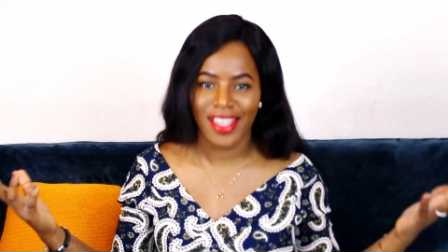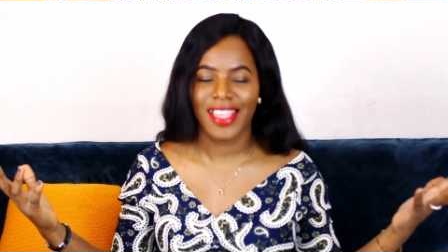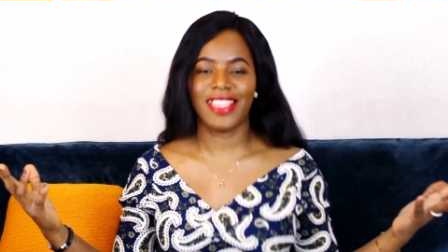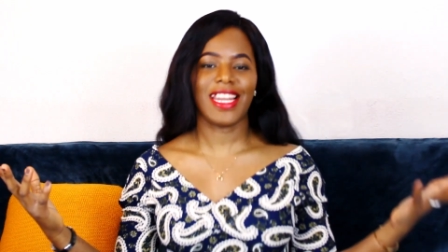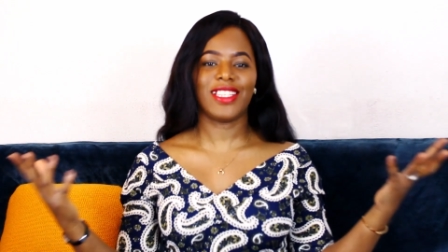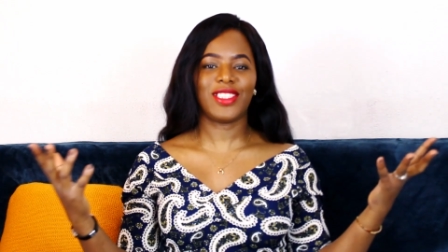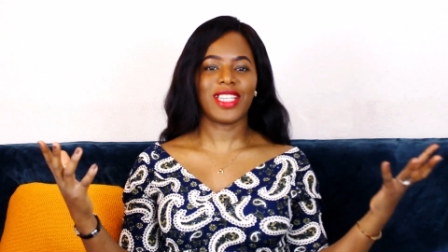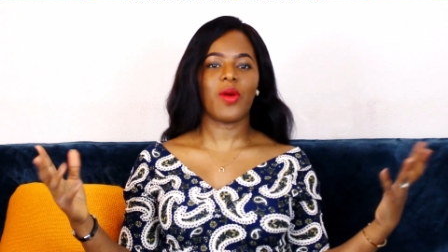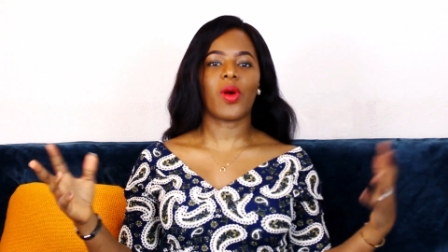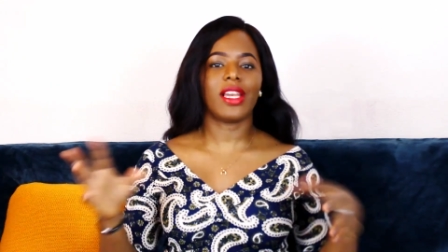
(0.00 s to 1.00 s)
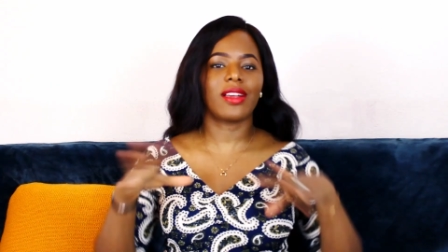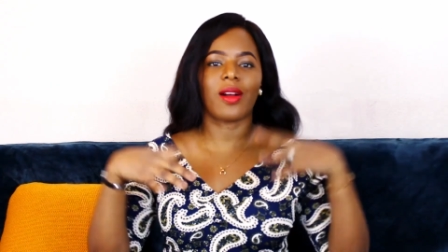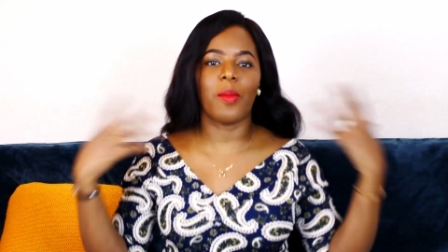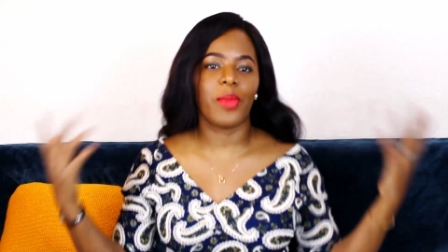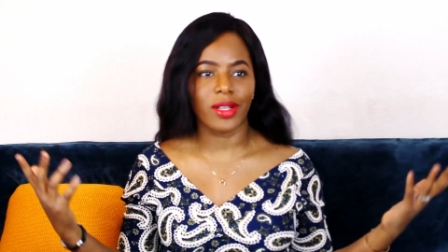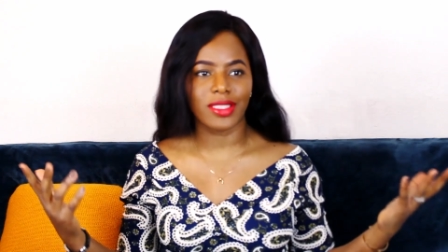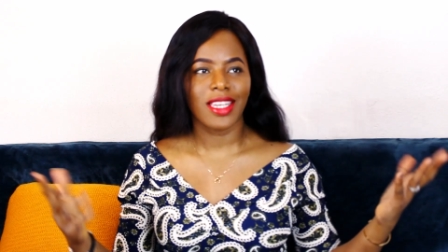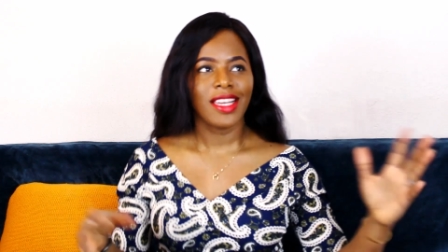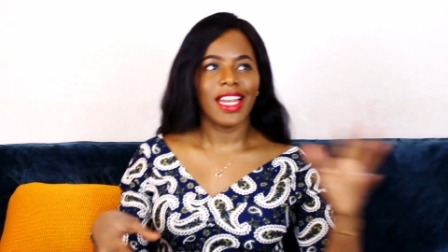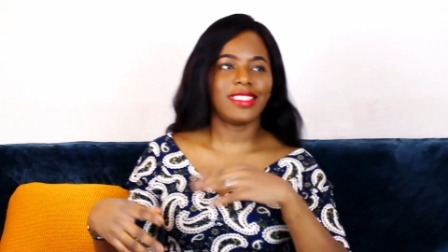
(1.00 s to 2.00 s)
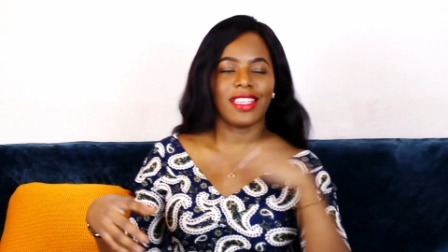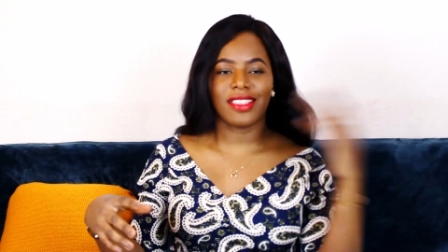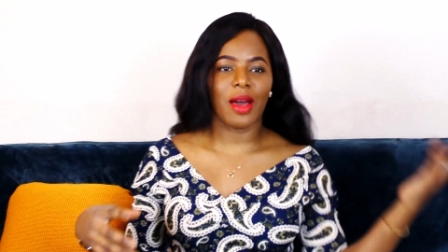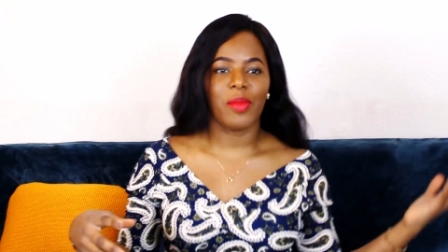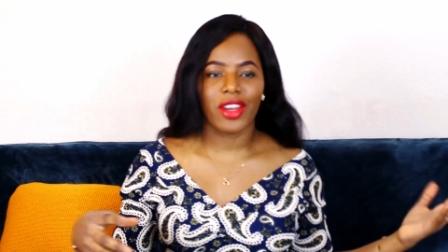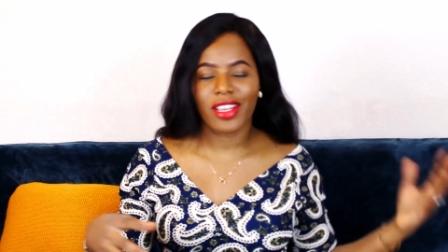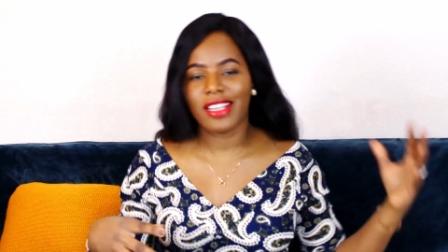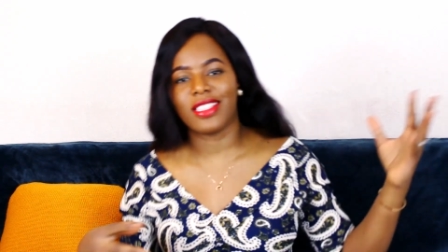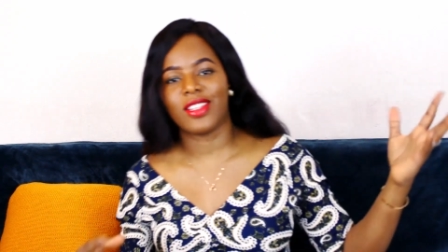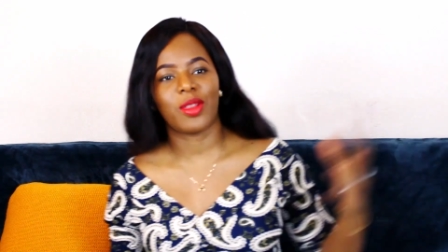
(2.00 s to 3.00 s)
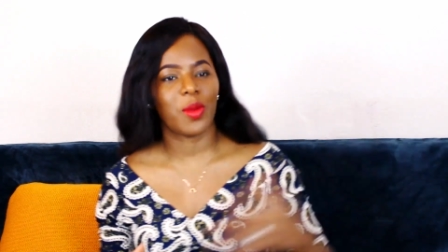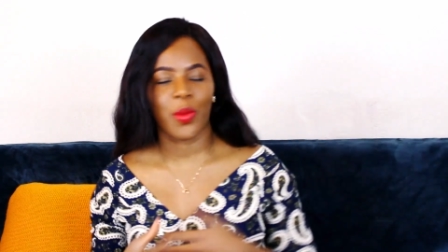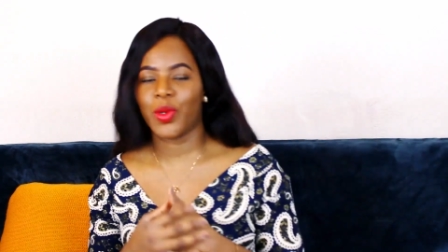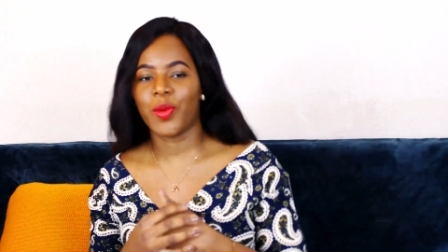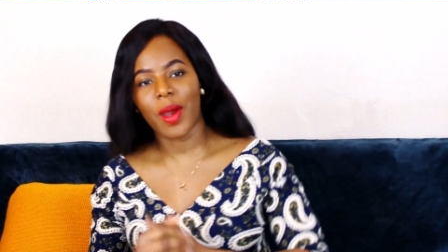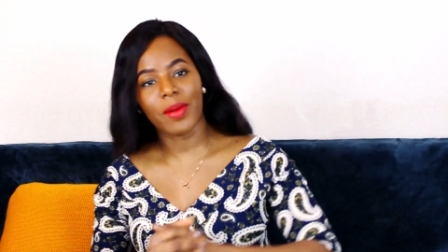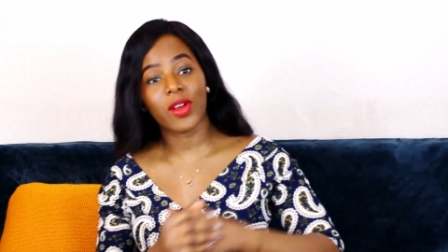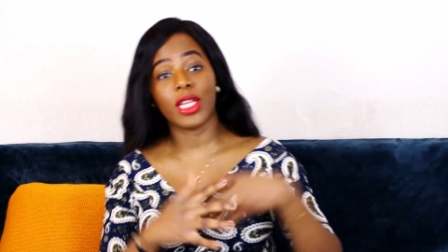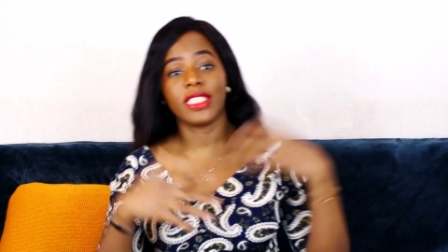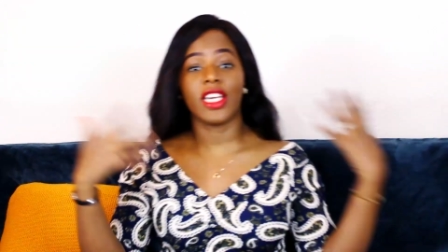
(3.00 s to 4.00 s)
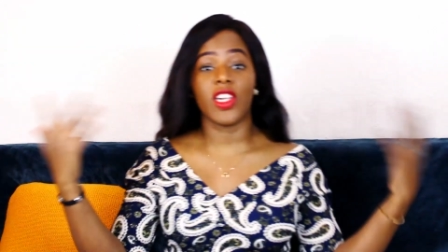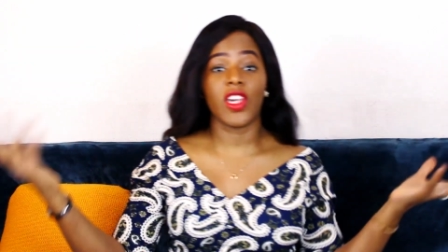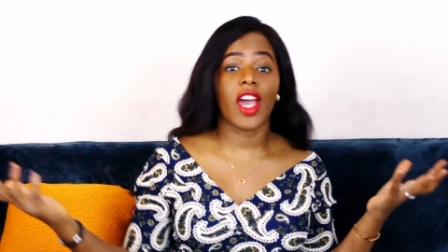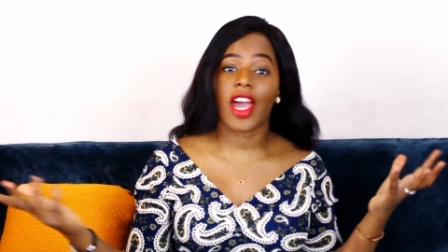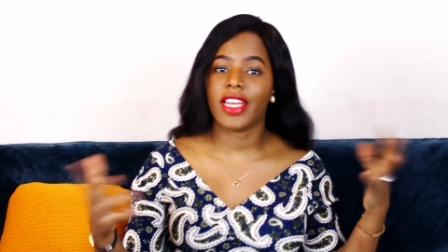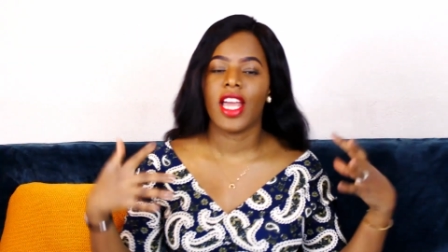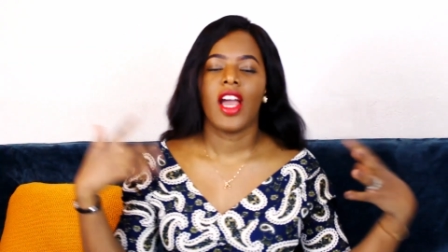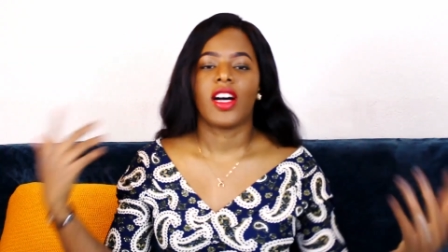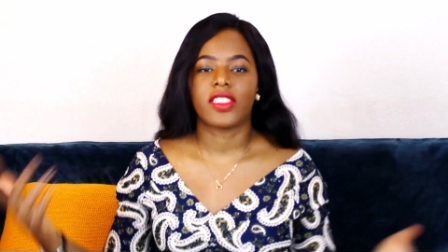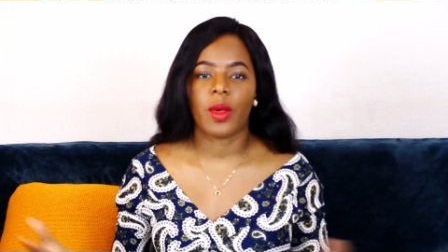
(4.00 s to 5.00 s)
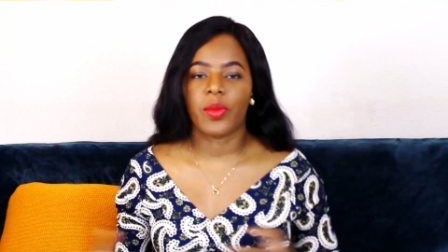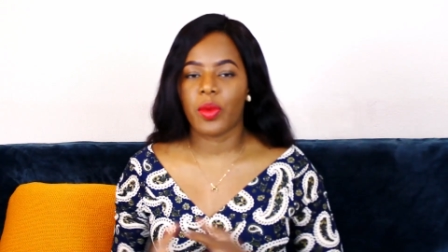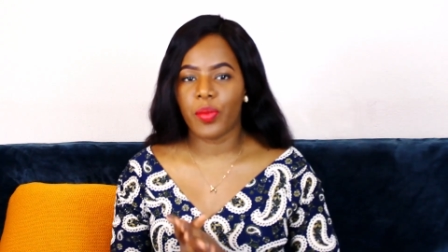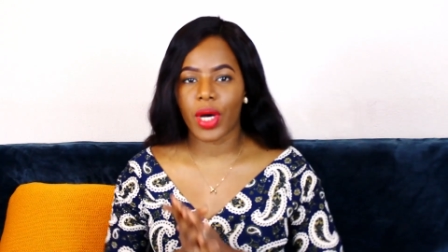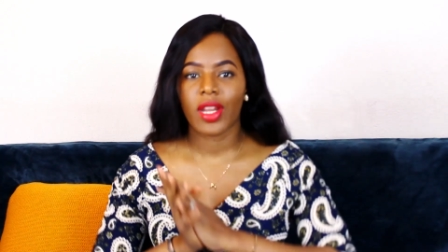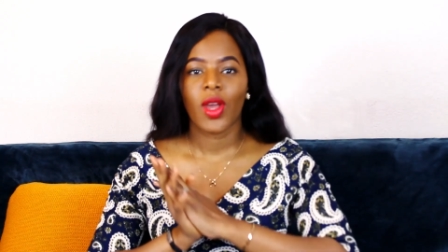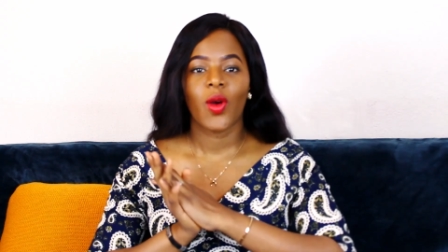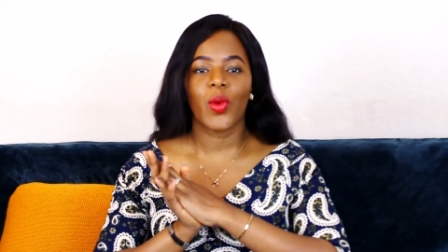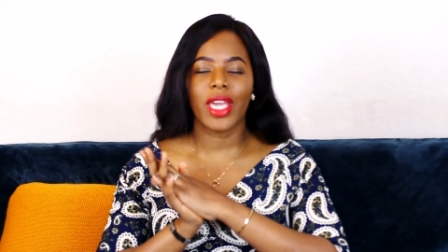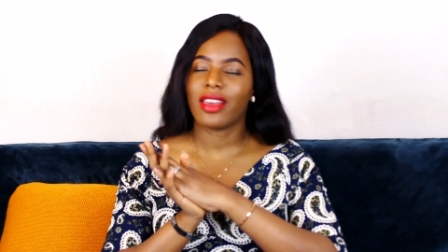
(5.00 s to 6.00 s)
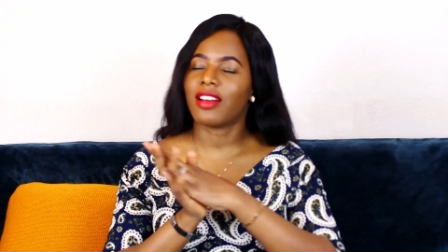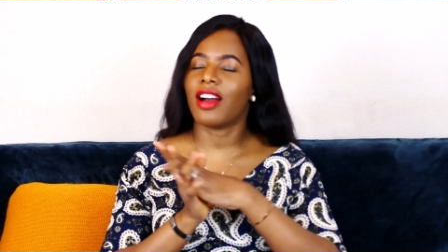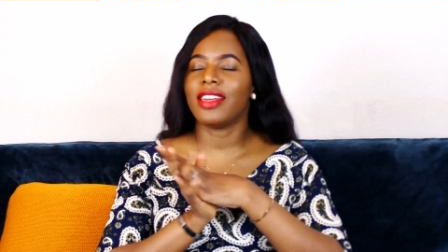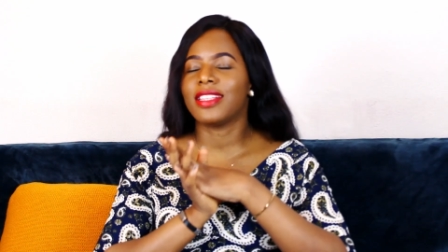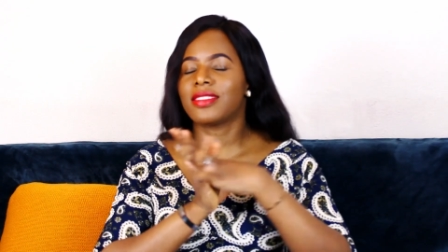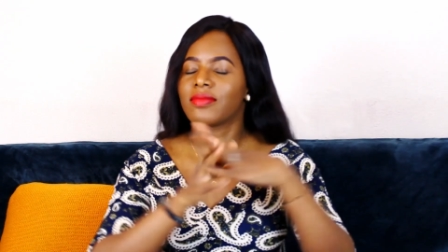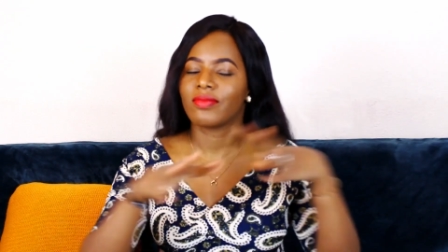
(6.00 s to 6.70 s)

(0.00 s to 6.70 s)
In Nigeria, we call it compounds. Let's say the Americans and other people, they probably call it a yard or something, but we call it